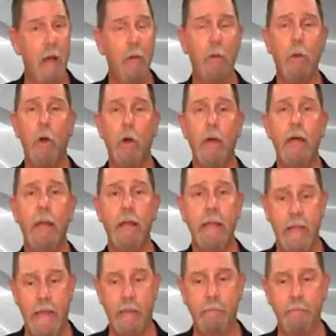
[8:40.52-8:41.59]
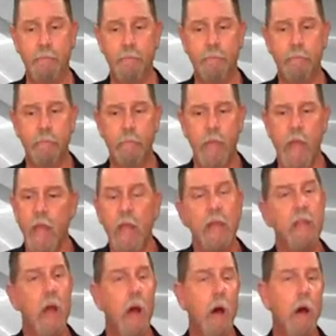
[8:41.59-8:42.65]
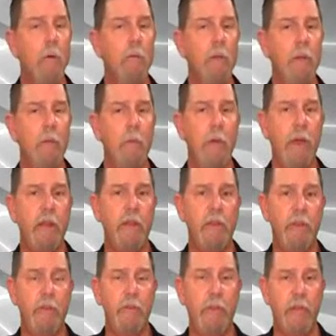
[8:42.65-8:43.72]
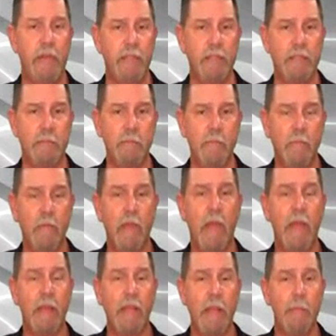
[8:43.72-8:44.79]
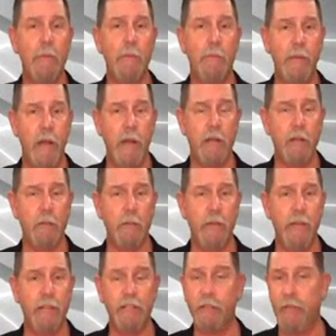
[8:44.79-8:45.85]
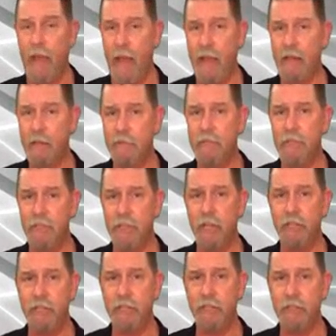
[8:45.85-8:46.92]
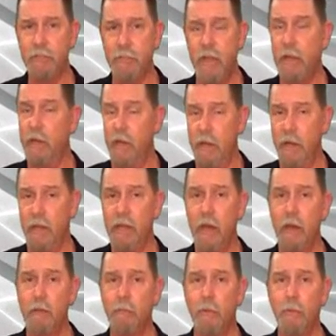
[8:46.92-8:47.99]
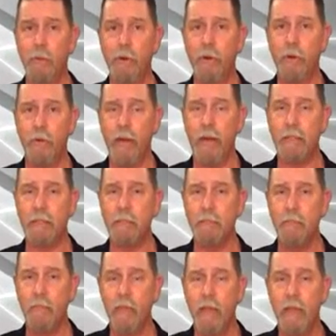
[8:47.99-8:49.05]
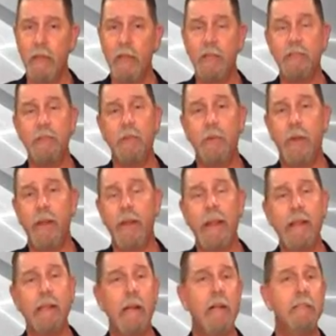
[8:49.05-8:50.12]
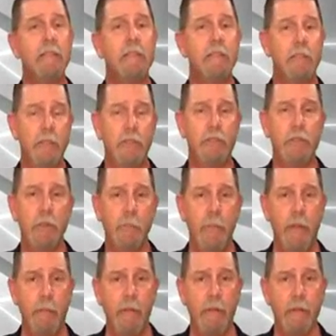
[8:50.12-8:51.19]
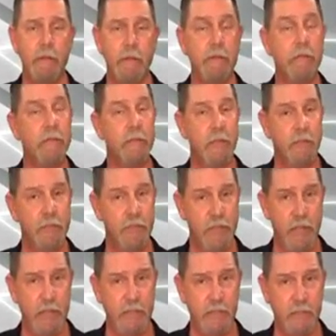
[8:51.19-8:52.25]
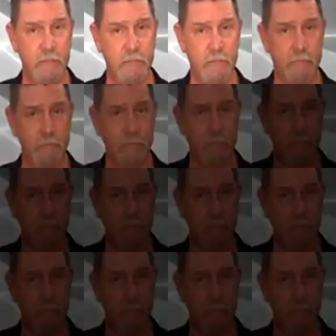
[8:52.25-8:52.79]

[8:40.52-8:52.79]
Outlaw it again. The only way to do this and keep it beyond the reach of activist judges and unaccountable bureaucrats is to create a constitutional amendment such as this.